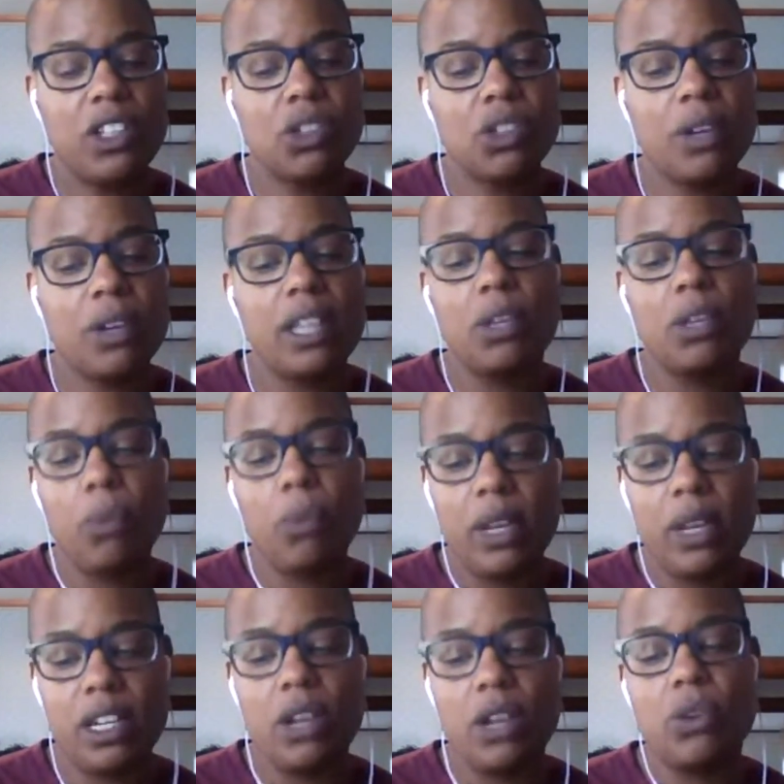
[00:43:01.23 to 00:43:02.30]
featuring the
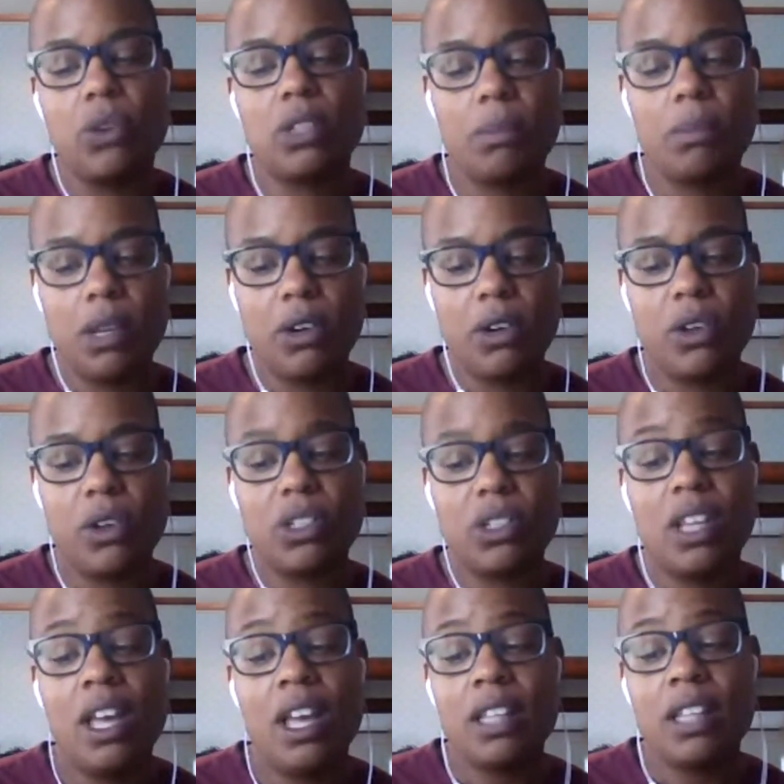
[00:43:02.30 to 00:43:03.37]
windows, the mirrors,
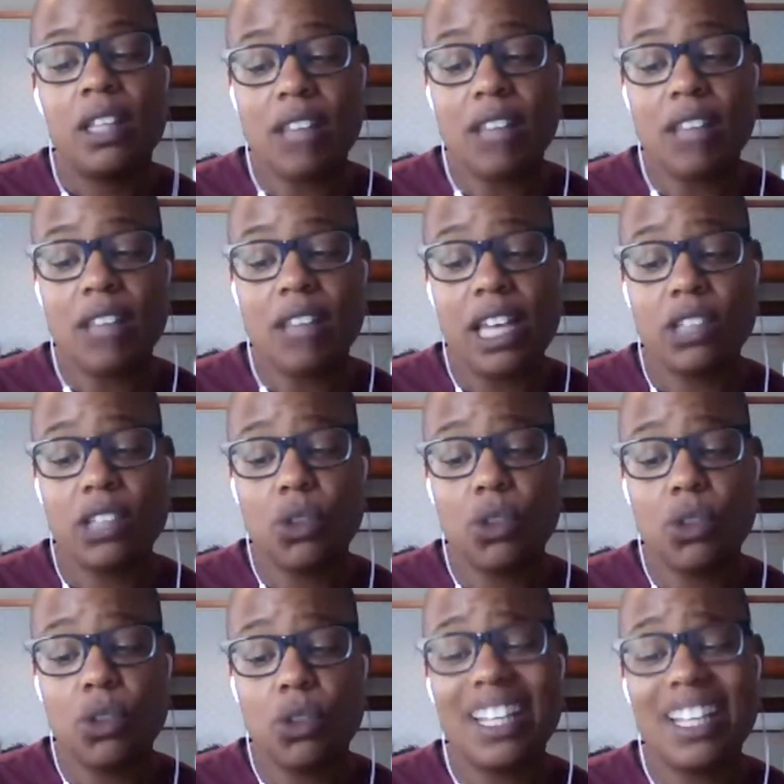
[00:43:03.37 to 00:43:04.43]
the sliding glass
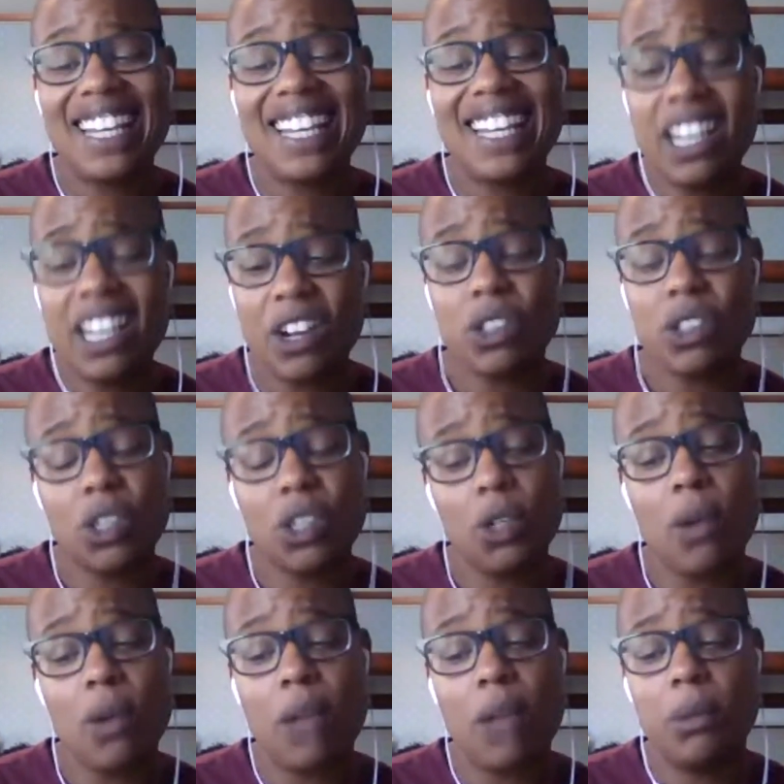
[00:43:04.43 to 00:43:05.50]
doors. And here too,
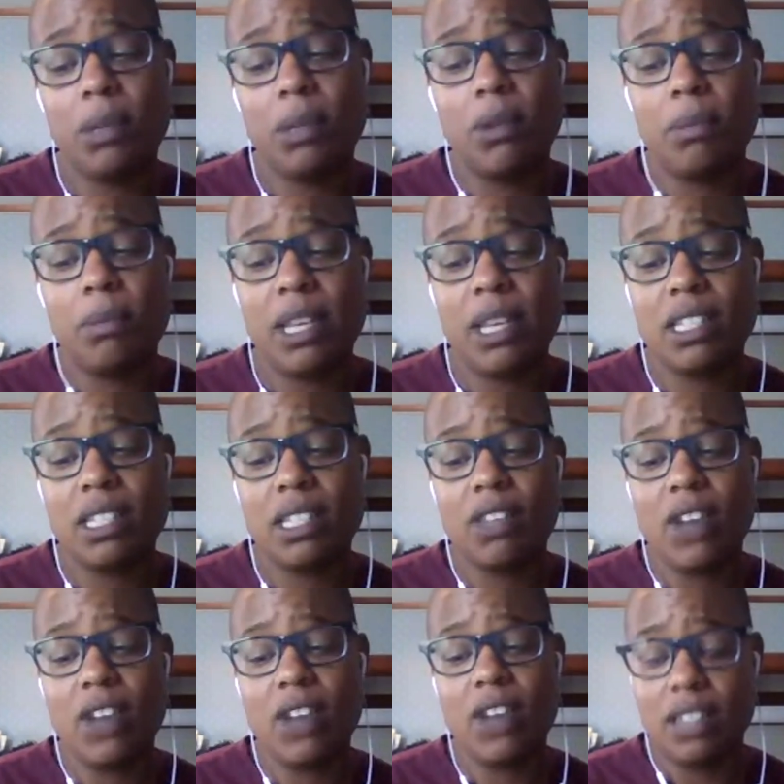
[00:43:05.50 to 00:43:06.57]
I would be remiss if
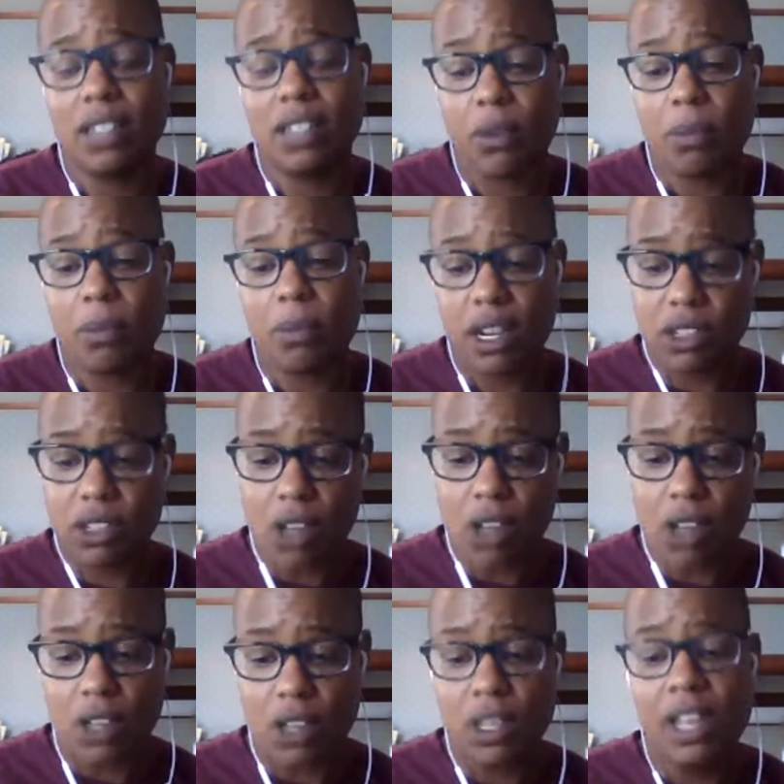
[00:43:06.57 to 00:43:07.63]
I did not remind us
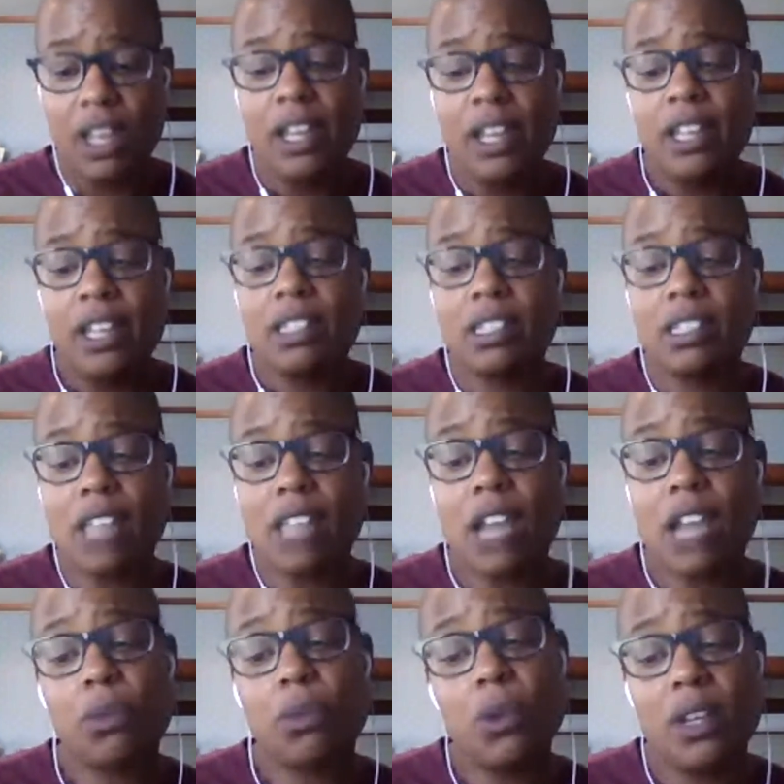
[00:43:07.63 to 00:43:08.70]
all to cite
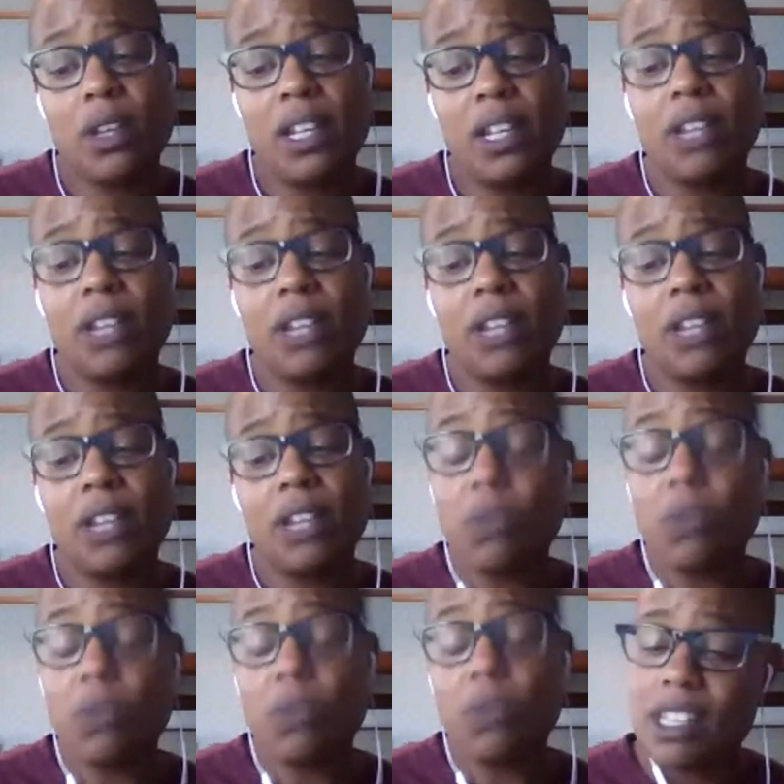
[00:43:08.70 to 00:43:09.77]
Rudine
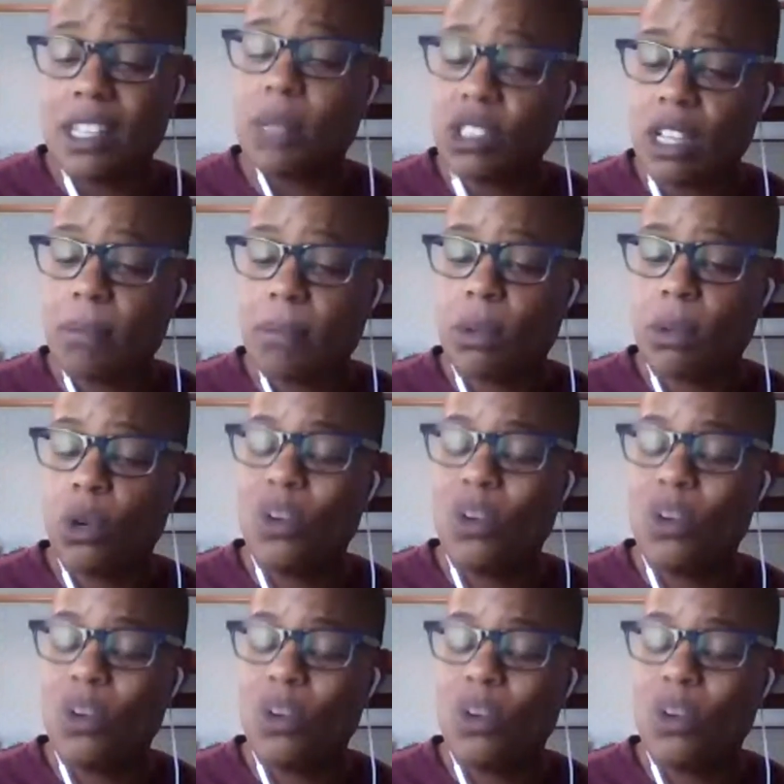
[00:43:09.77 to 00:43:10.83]
Sims Bishop,
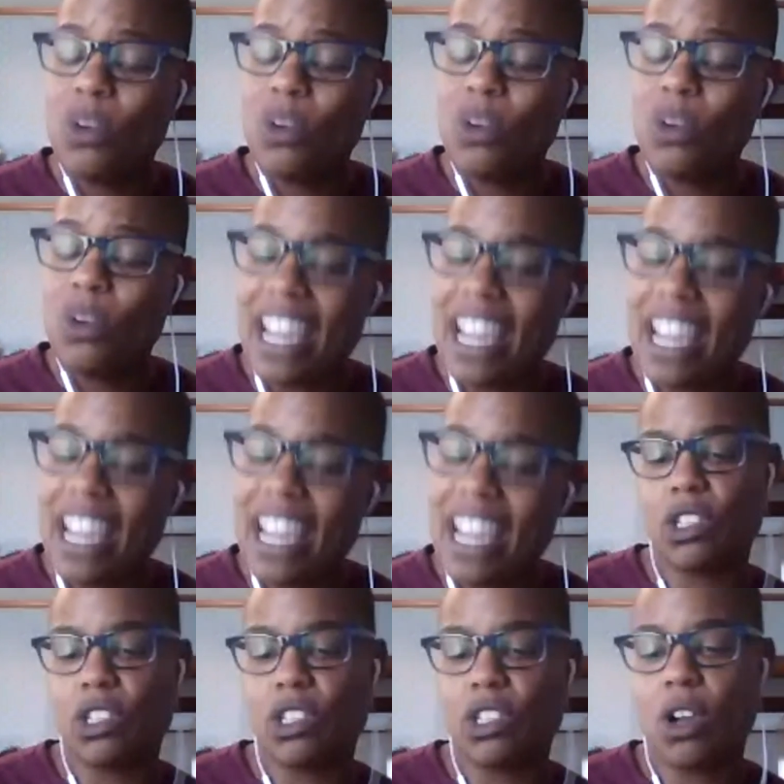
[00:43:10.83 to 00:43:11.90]
who gave us that
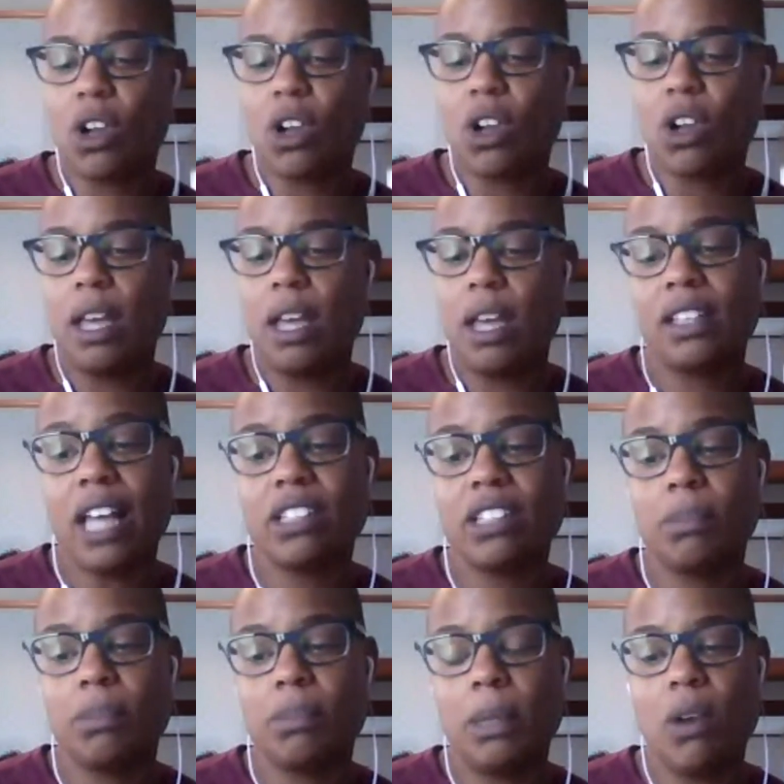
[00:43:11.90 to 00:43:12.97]
term. I
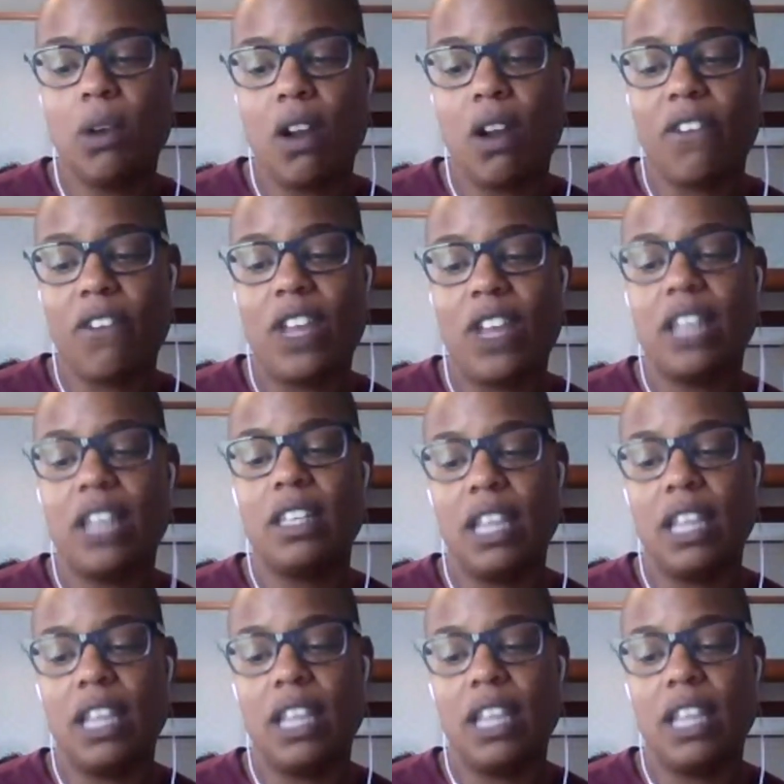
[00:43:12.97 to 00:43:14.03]
think lots of people are
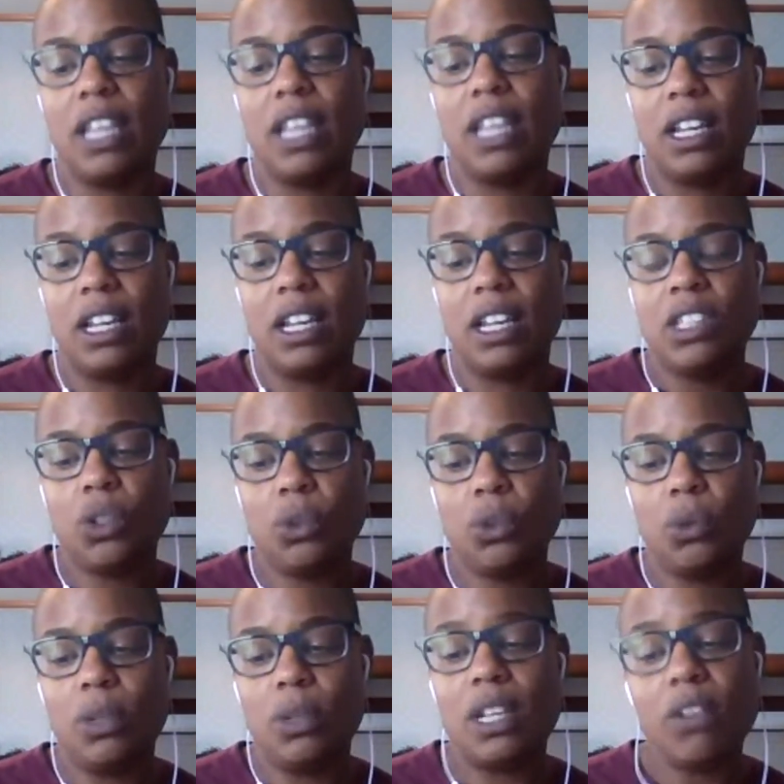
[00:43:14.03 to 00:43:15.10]
failing
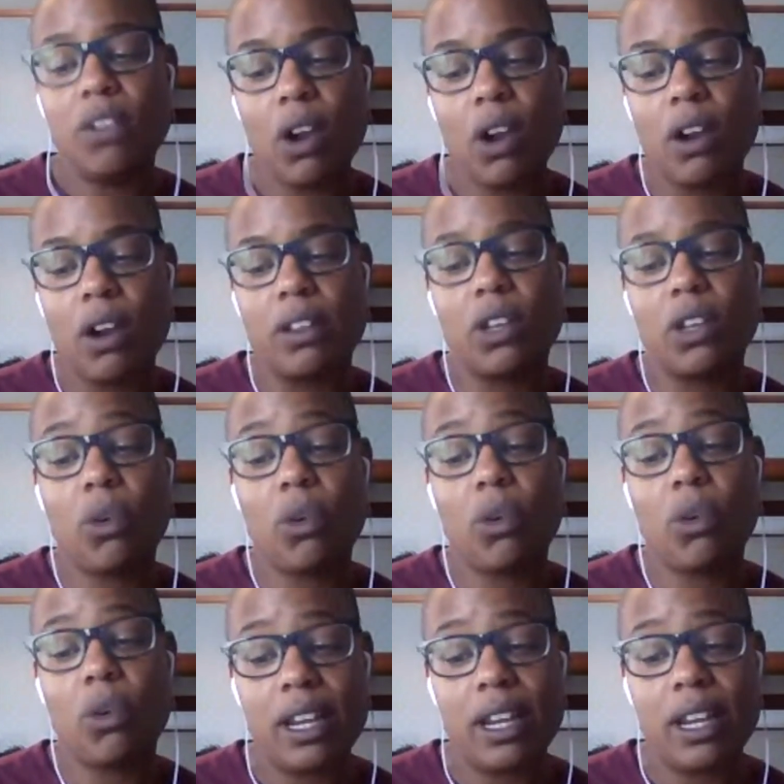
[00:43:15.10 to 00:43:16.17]
to give her
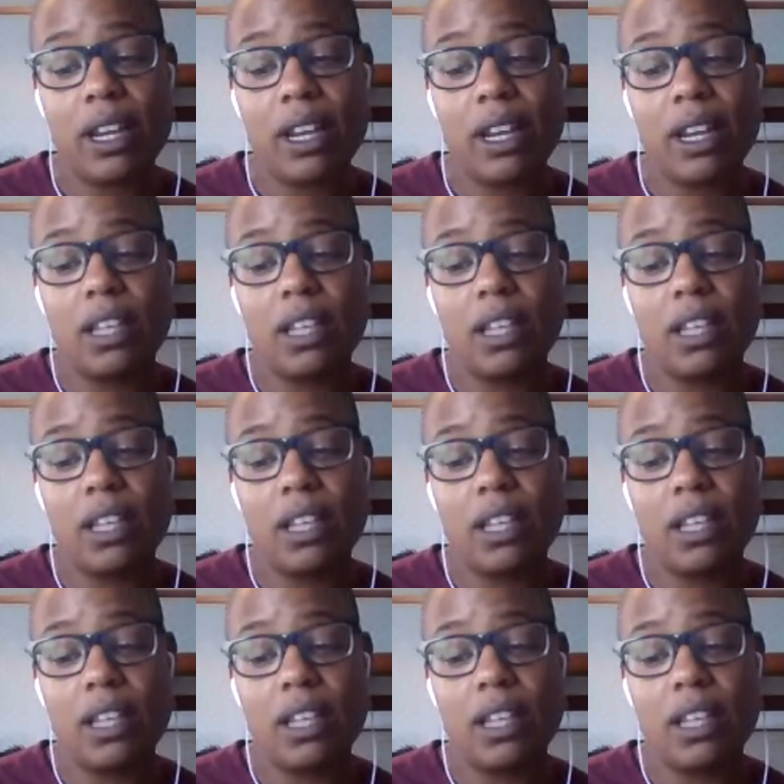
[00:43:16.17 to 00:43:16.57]
the credit